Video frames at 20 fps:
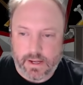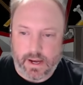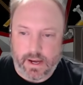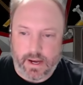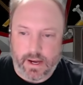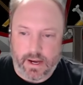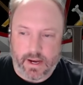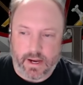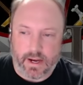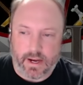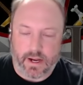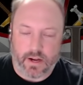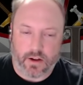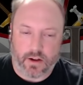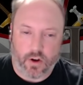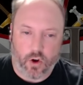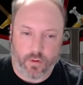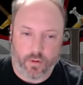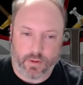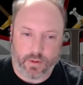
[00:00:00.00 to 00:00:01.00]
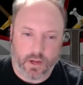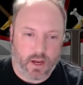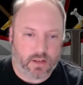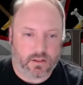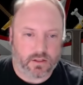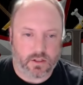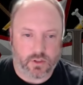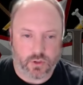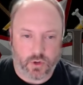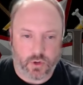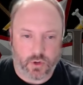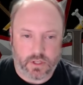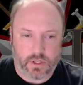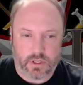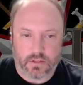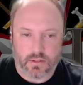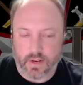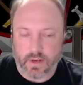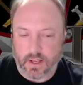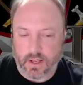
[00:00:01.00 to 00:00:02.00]
Hope you guys enjoyed
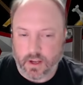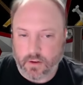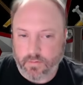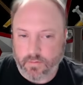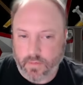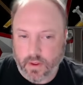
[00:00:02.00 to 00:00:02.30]
this video.